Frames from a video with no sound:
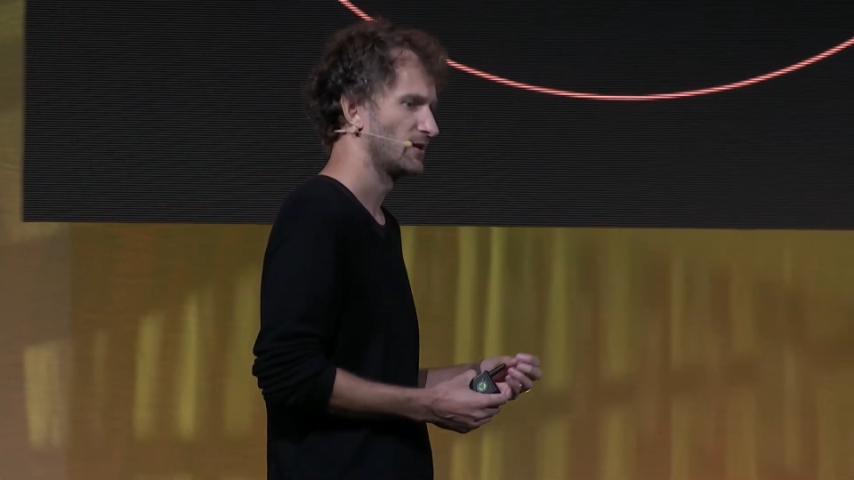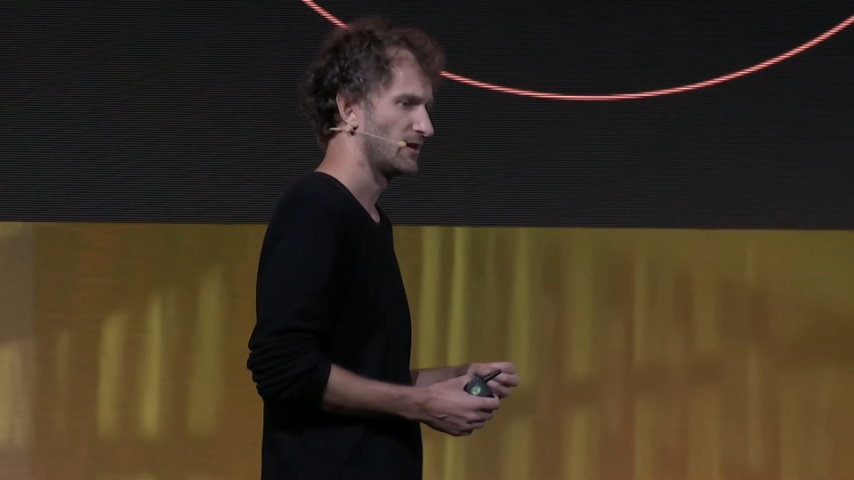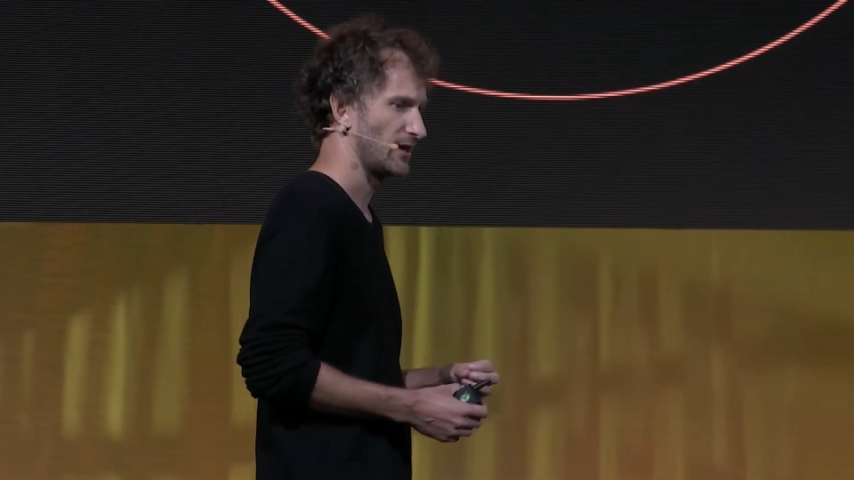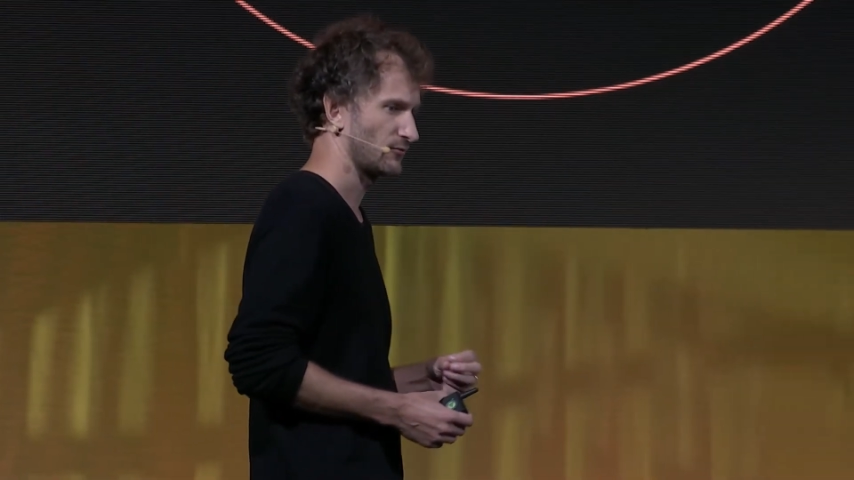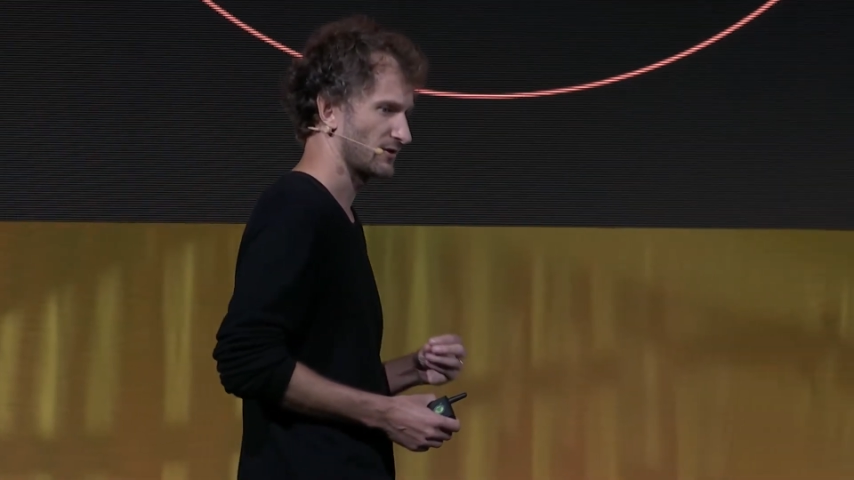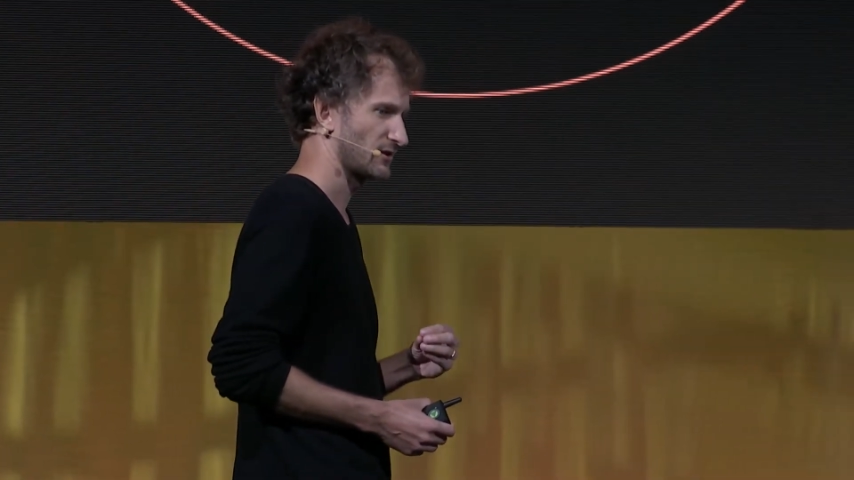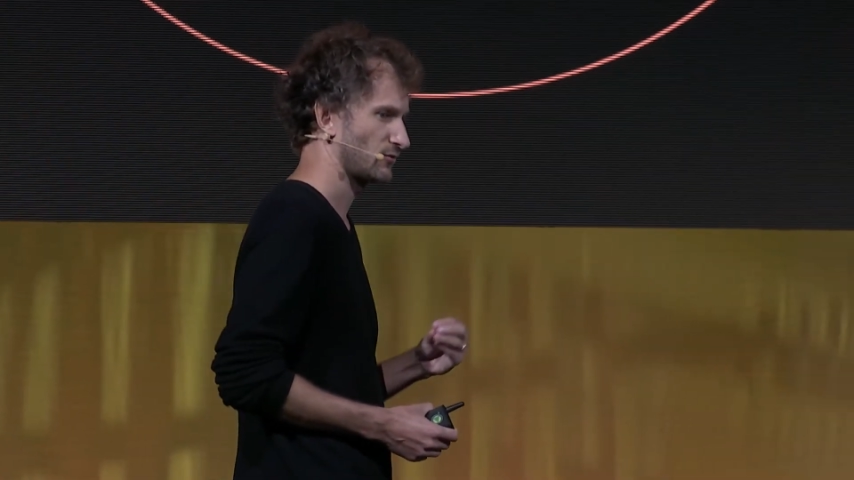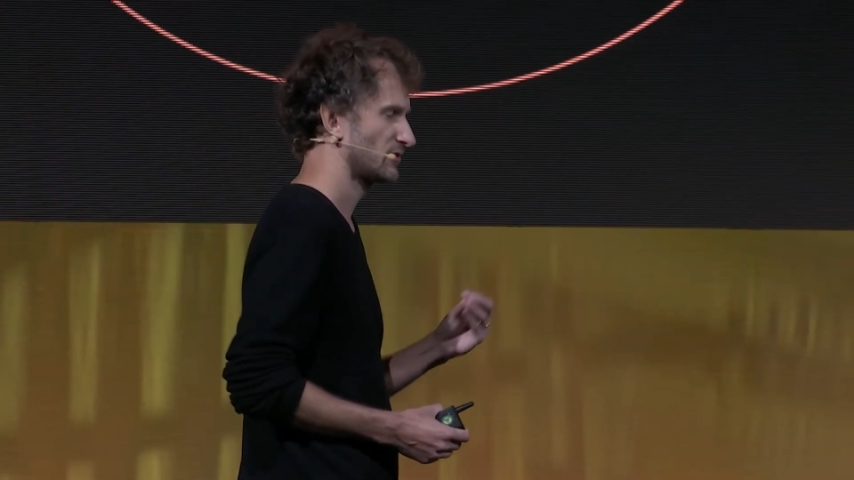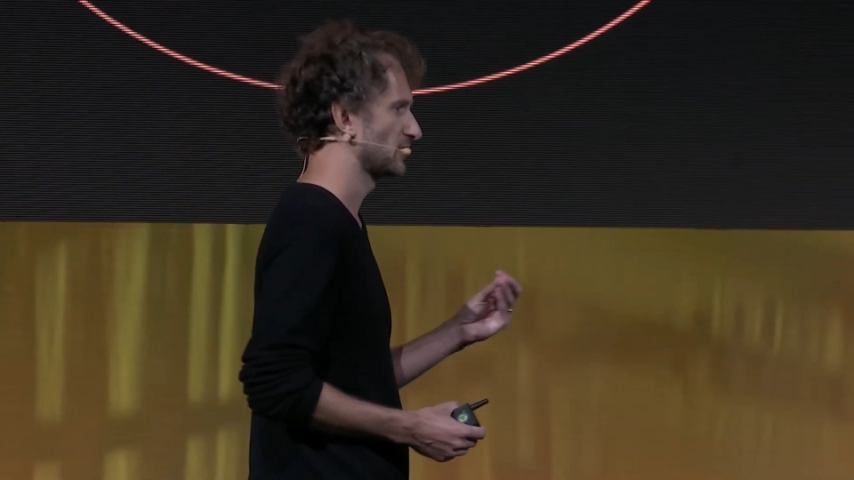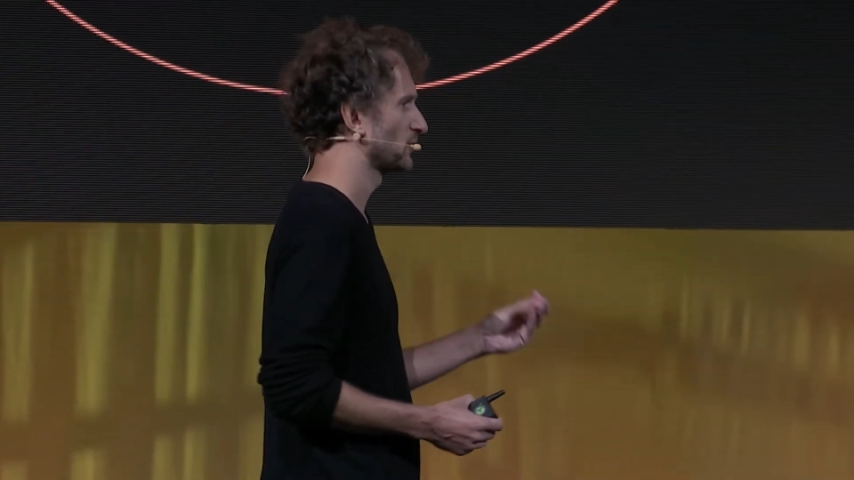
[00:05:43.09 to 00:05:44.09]
hardware
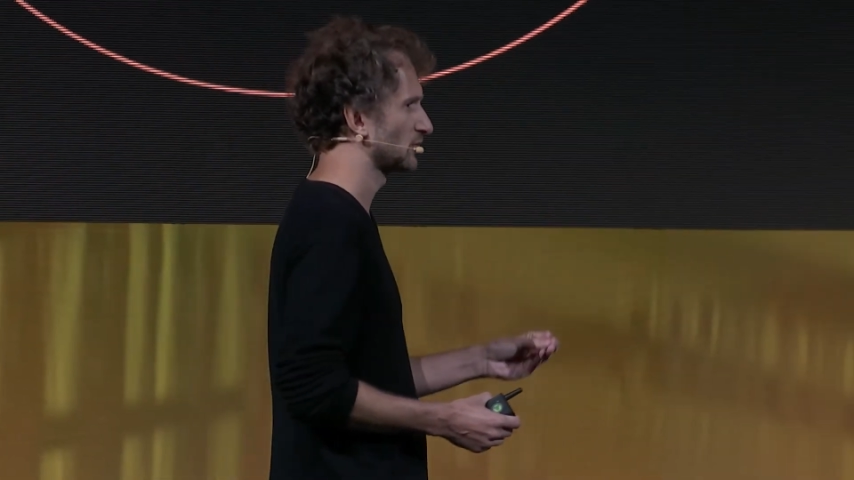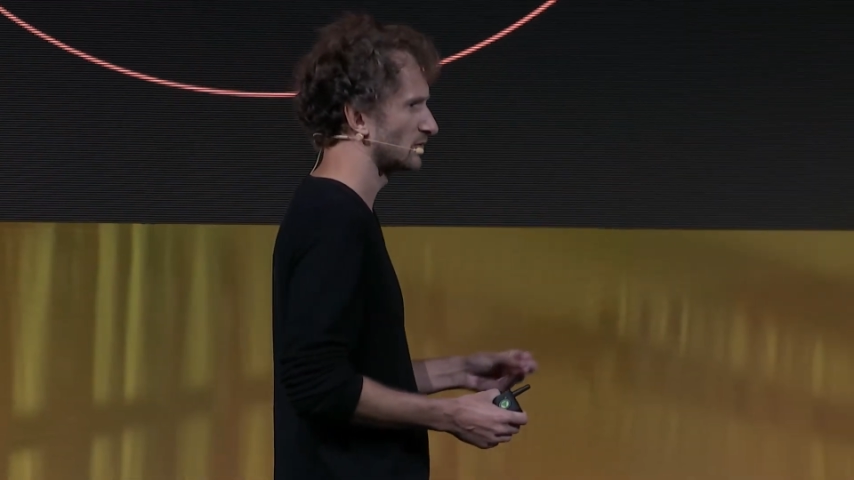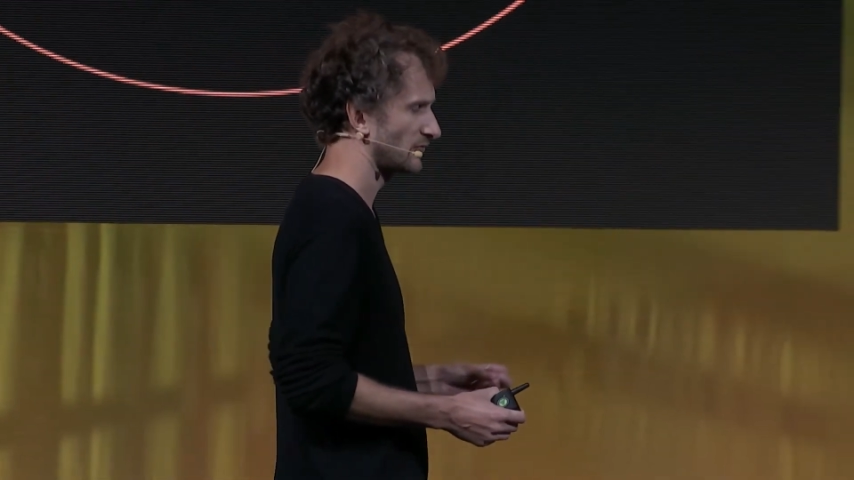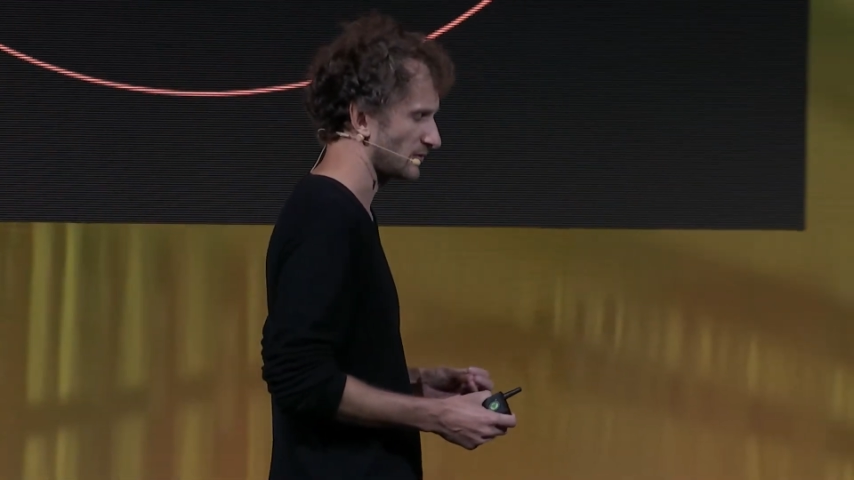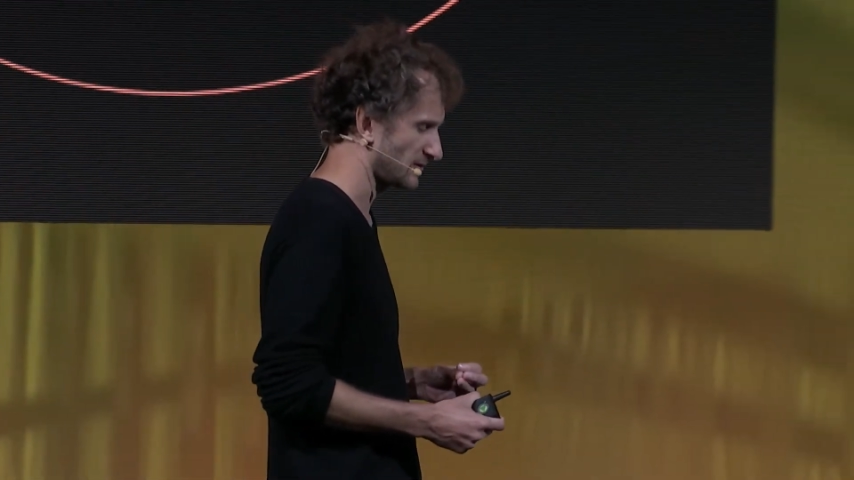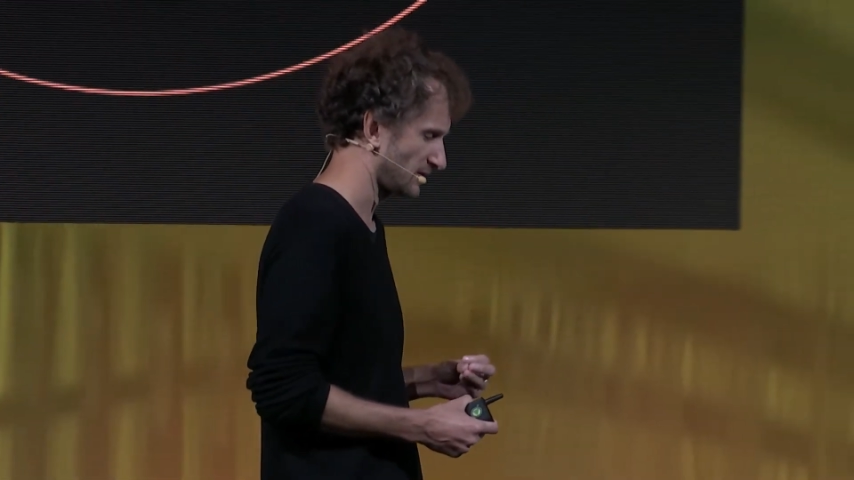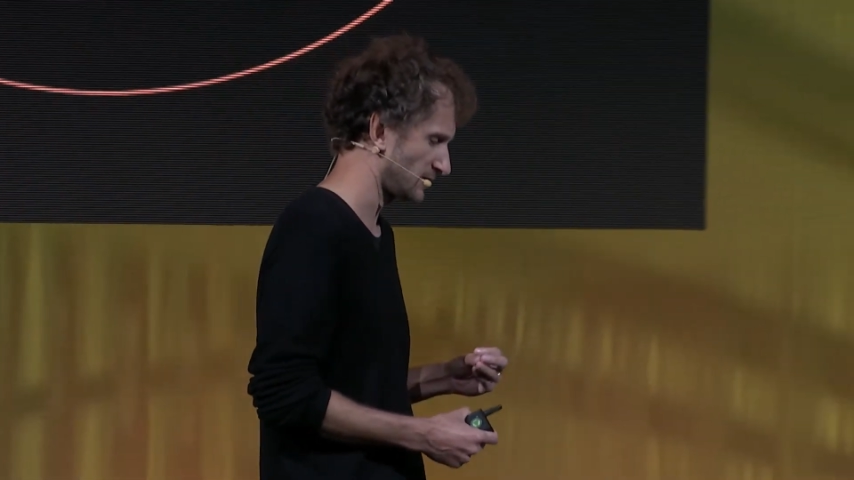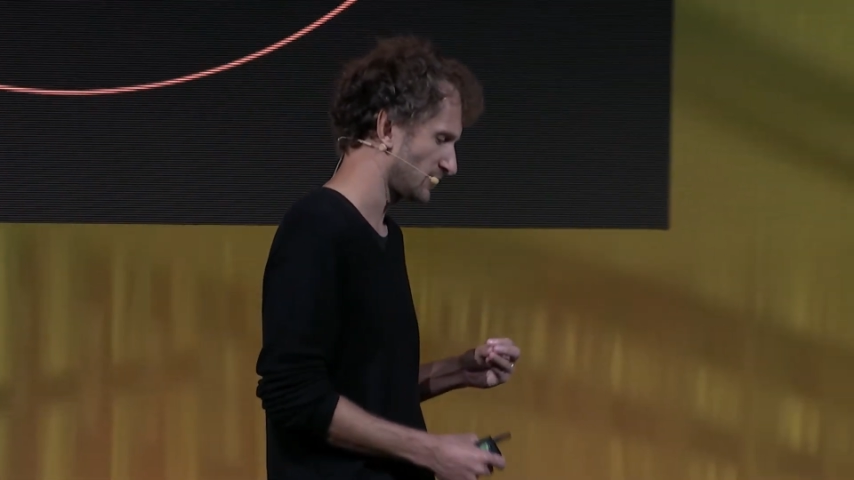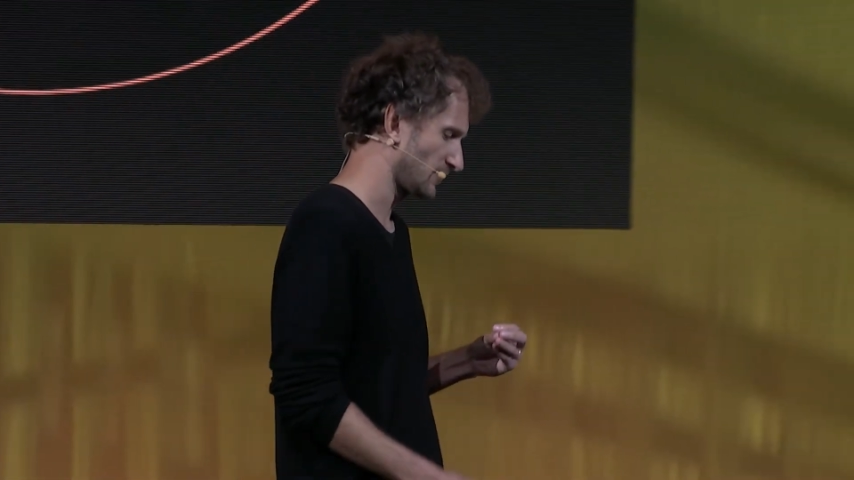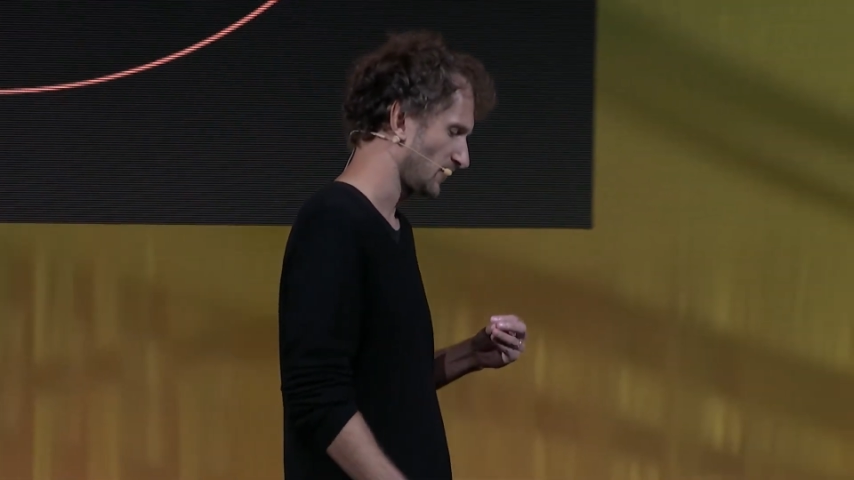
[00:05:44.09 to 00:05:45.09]
security module, for
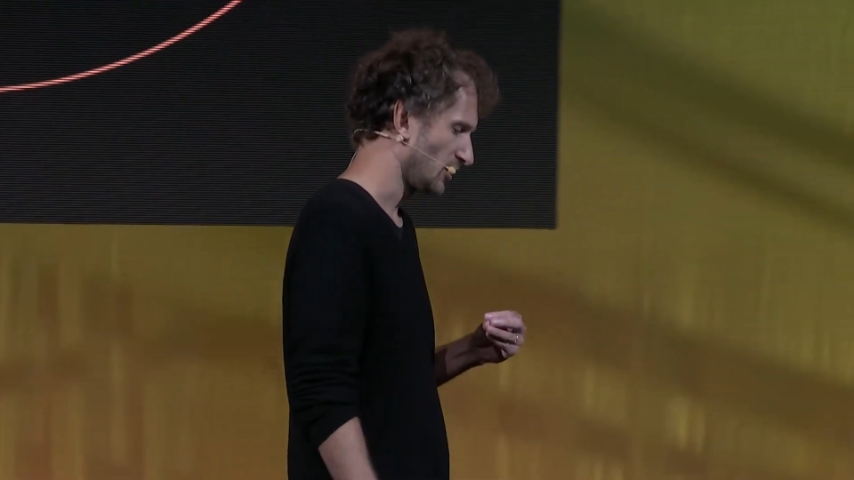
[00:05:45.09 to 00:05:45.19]
instance.